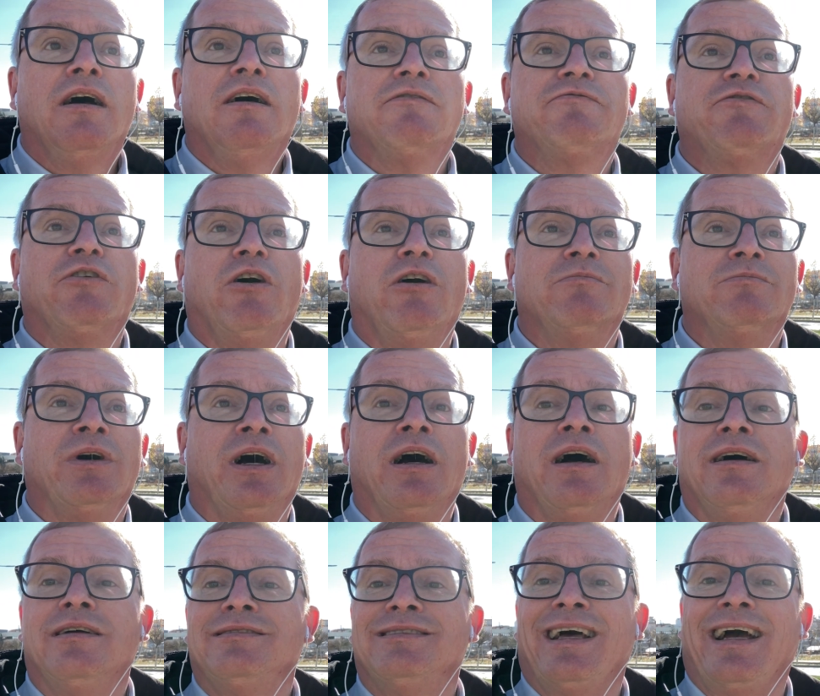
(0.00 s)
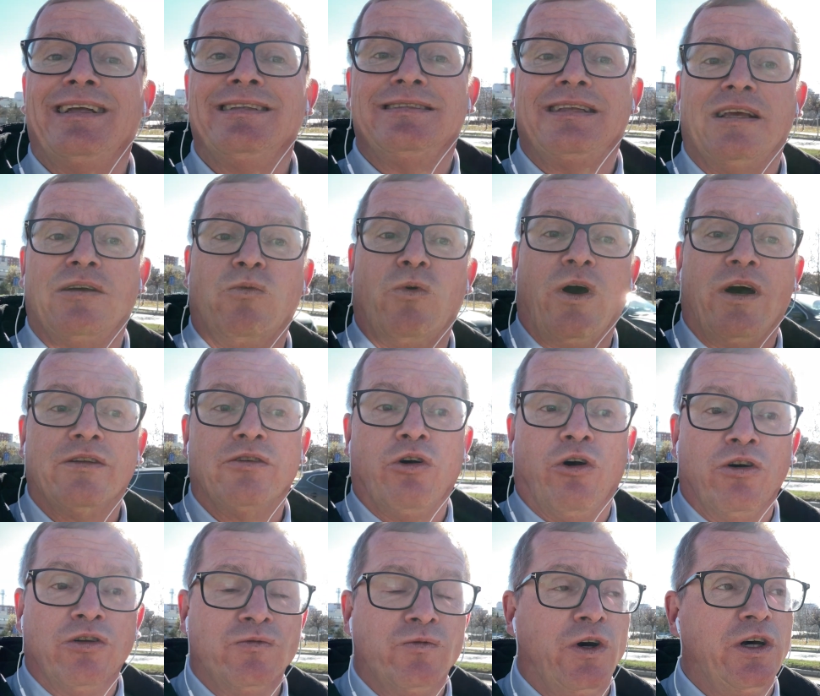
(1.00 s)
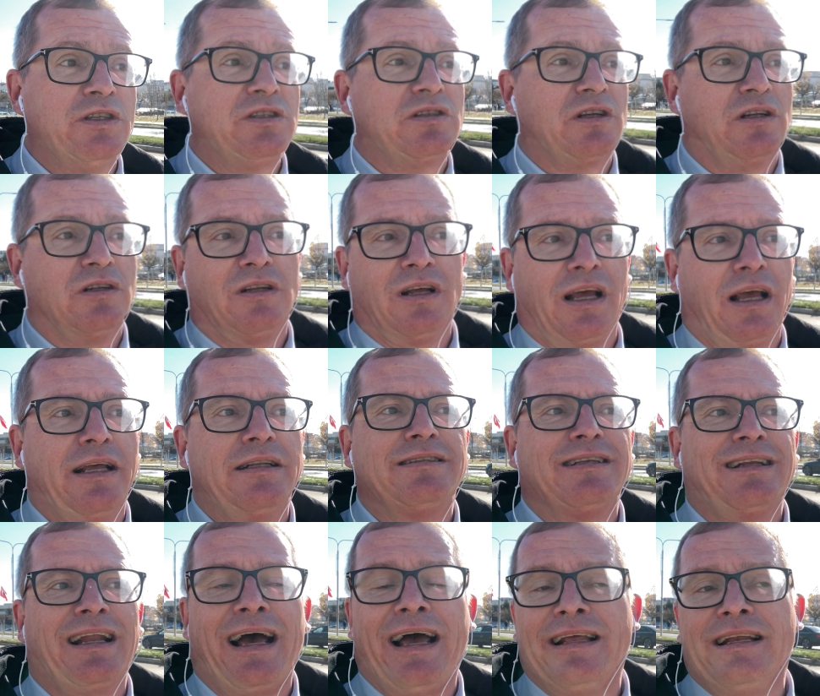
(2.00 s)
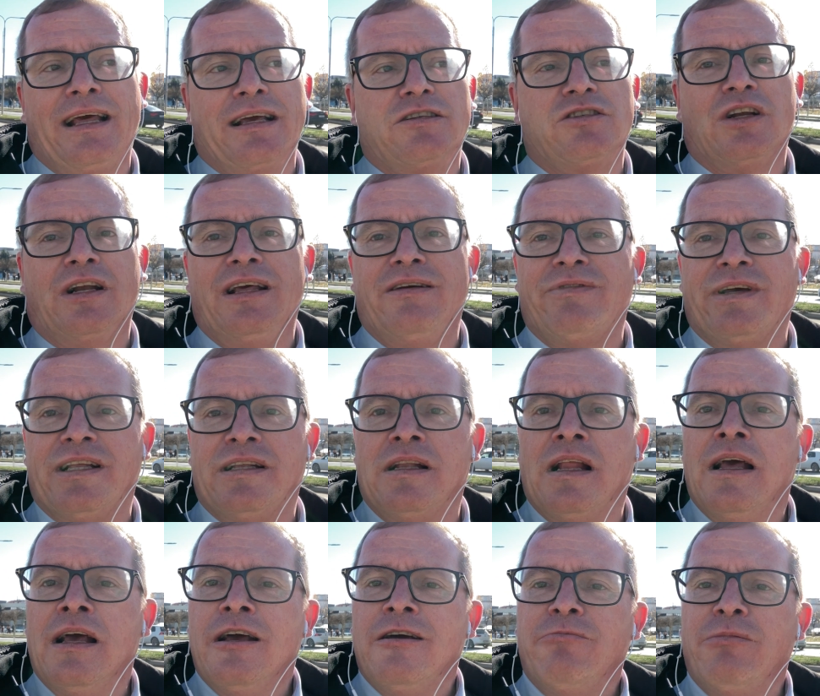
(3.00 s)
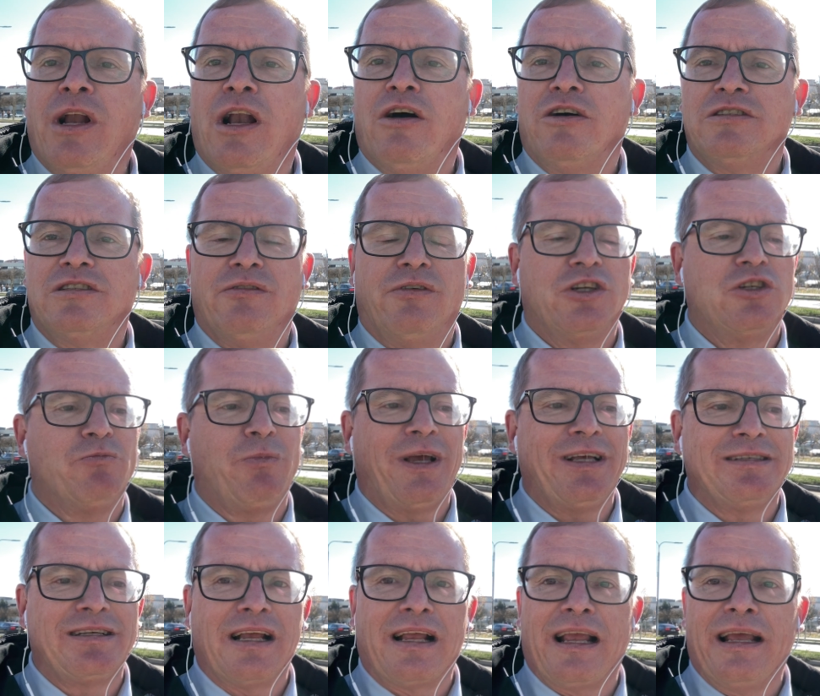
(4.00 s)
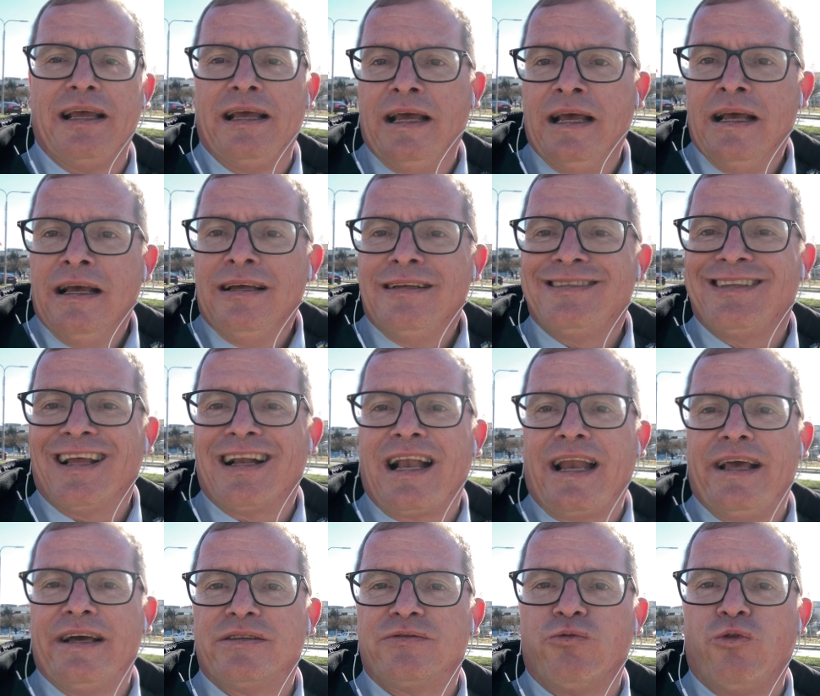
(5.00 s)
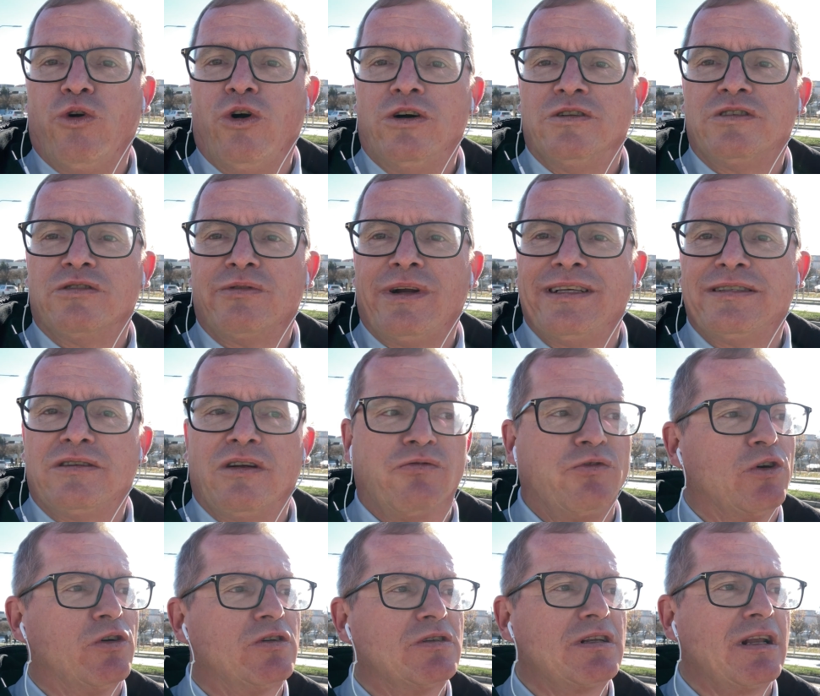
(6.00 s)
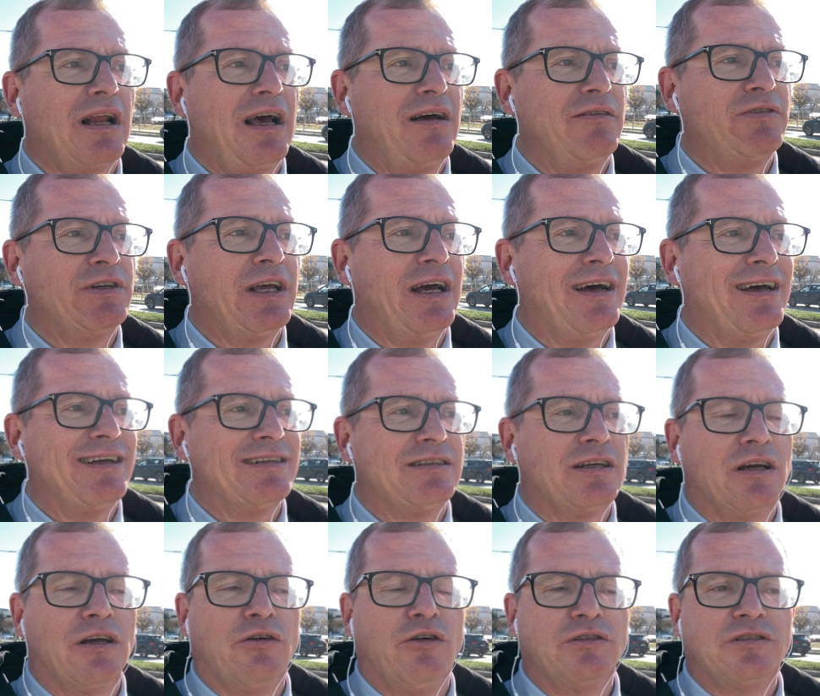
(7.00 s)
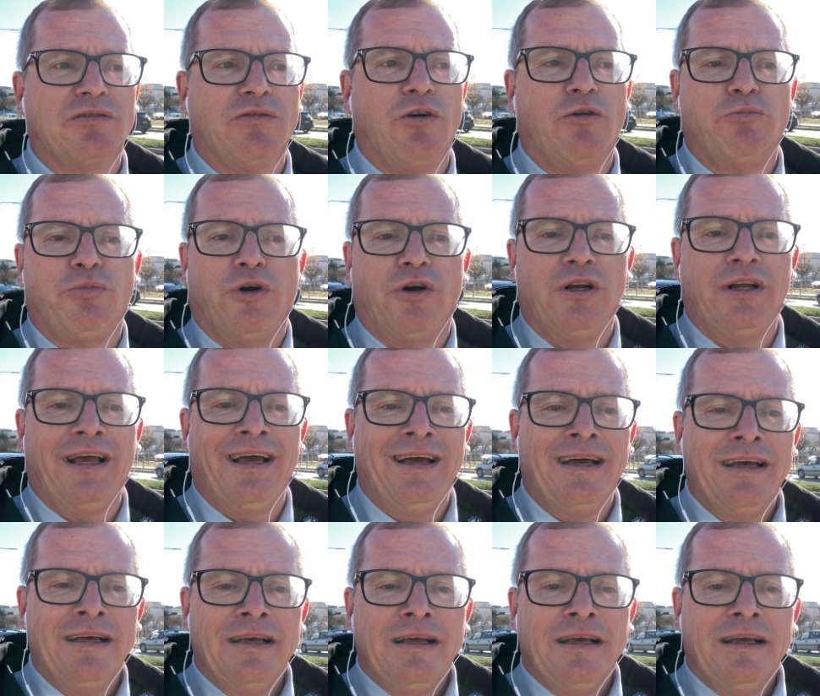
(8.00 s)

from 91 onwards, and 89 actually, when Milosevic basically declared war on the rest of Yugoslavia at the Kosovo Polje,